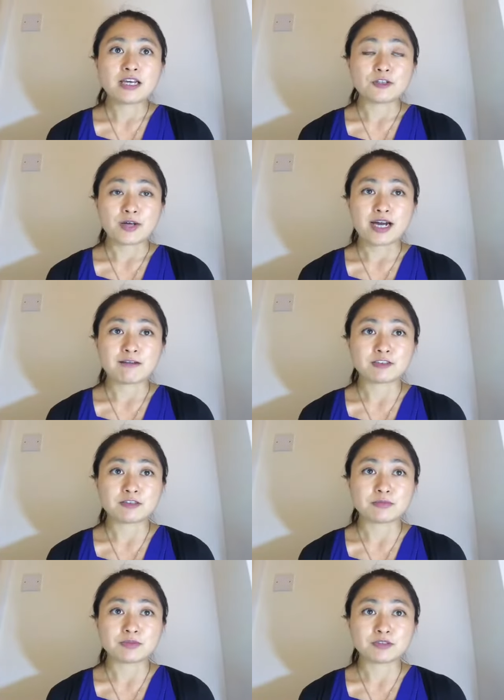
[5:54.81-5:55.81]
you have
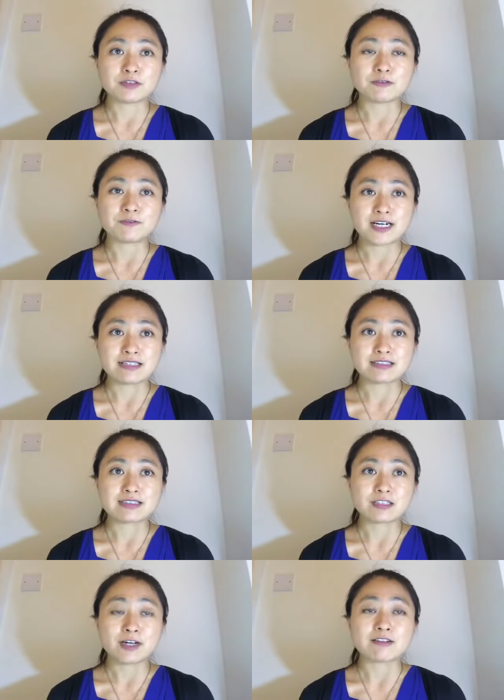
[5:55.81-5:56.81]
to put your
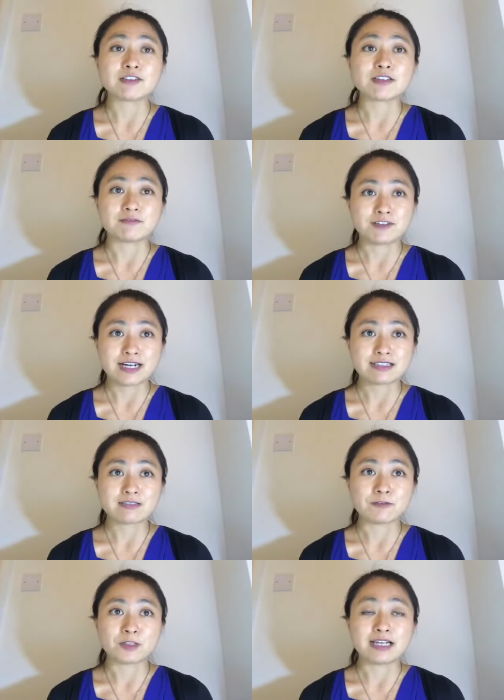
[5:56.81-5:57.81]
funds, you have to
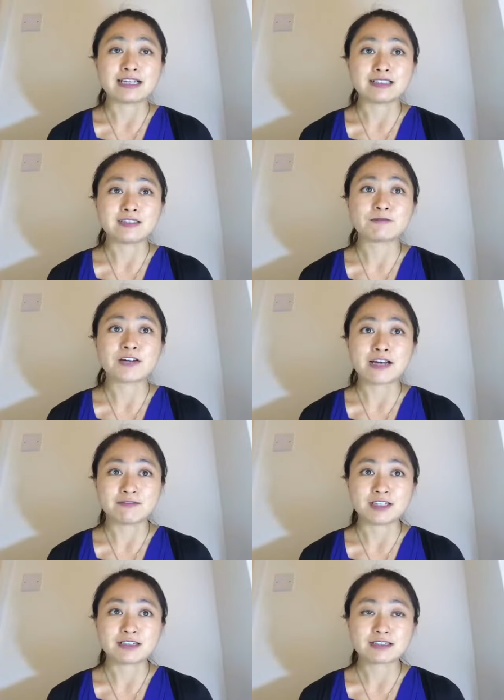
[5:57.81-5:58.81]
invest for at least 5
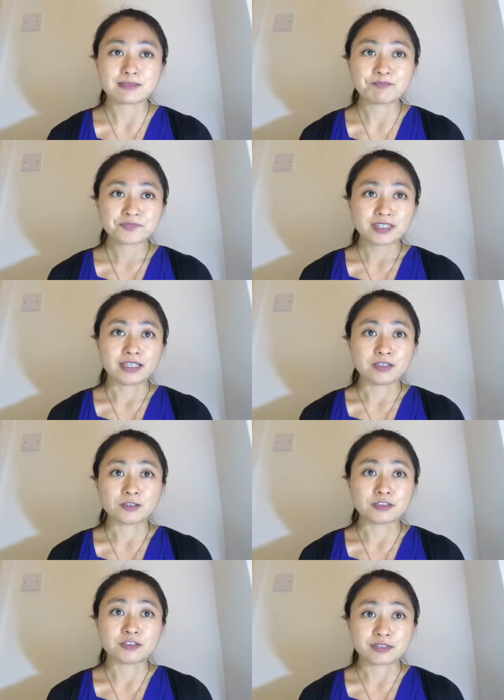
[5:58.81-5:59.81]
years in
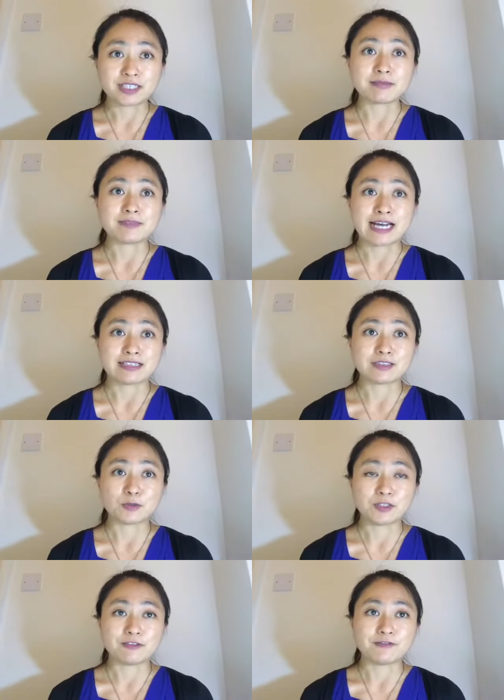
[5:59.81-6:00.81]
order to keep that
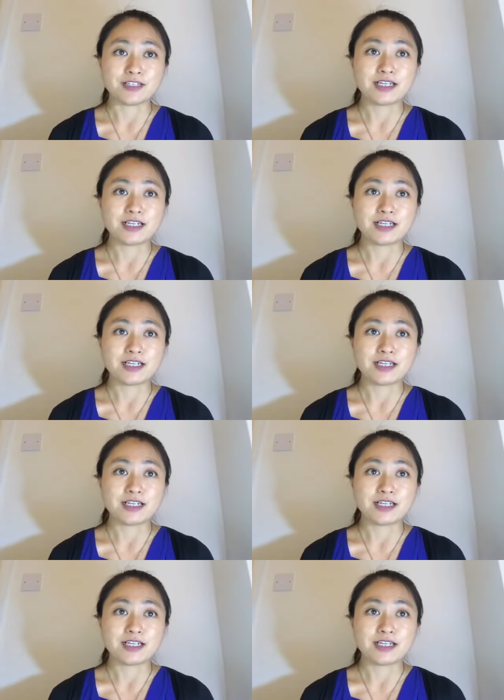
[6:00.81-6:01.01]
sort of